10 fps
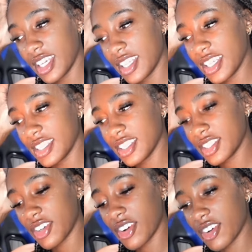This is
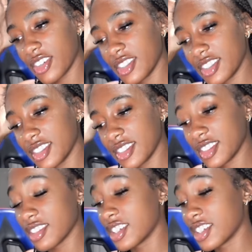called, a,